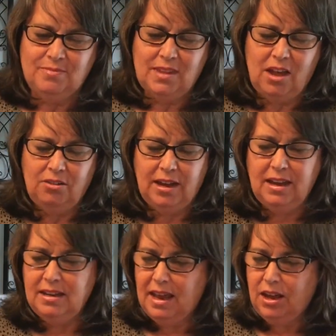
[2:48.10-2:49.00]
Okay,
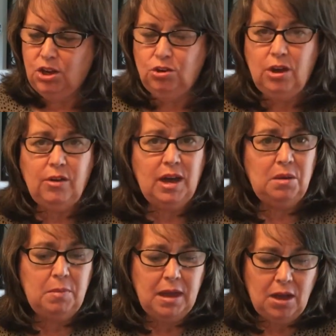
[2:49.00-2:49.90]
now you know how to
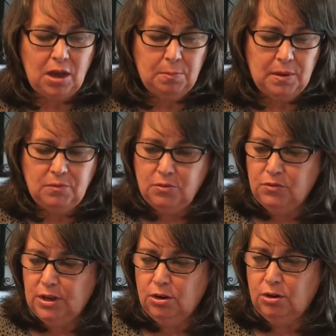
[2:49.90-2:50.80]
make hot pepper
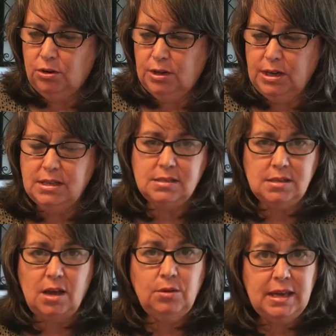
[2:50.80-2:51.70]
vinegar, and it's
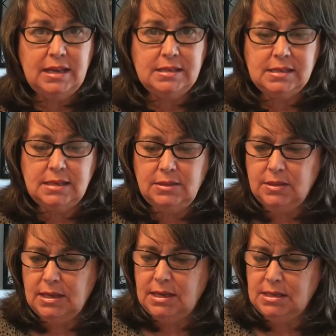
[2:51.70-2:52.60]
so easy. And
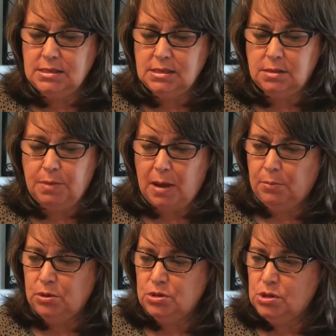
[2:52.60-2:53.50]
these
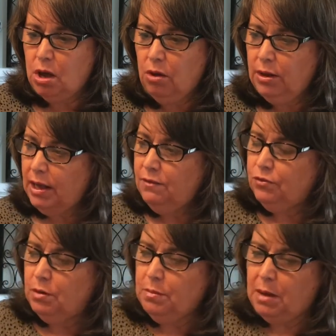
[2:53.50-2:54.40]
peppers all came
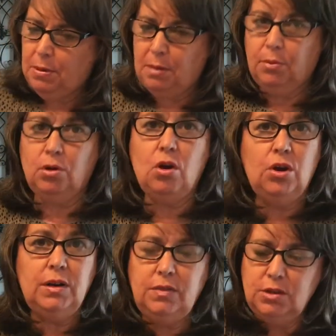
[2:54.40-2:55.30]
from my pepper
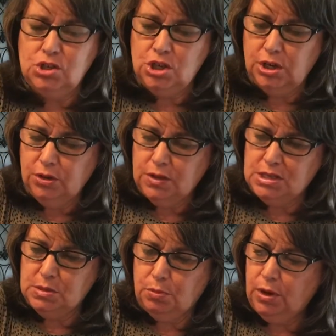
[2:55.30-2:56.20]
garden this
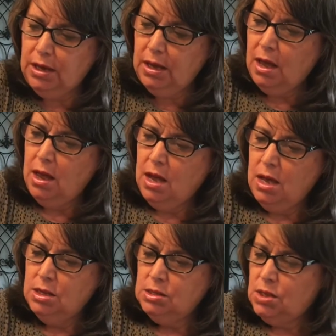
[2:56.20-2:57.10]
spring.
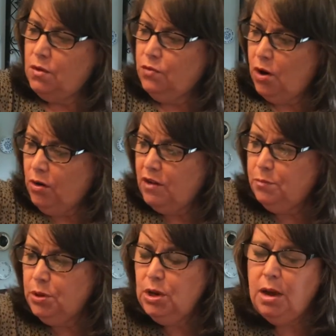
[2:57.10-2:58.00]
So far I've
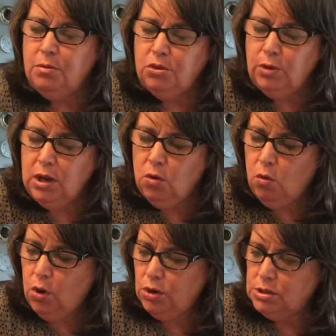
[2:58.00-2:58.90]
put up 3
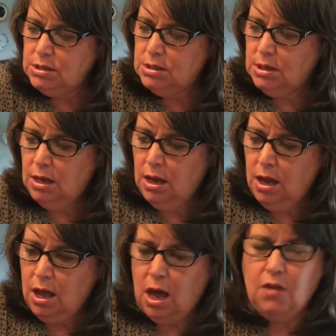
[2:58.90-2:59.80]
quarts
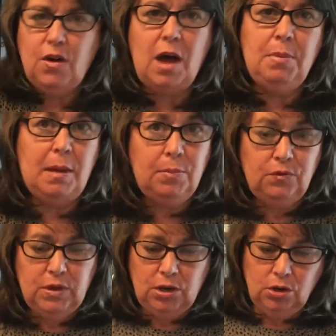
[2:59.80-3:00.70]
of hot pepper
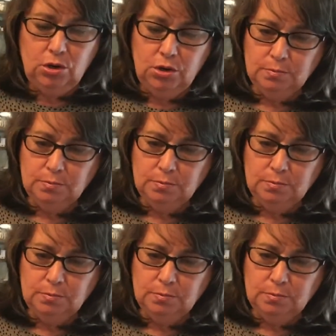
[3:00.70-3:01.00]
vinegar,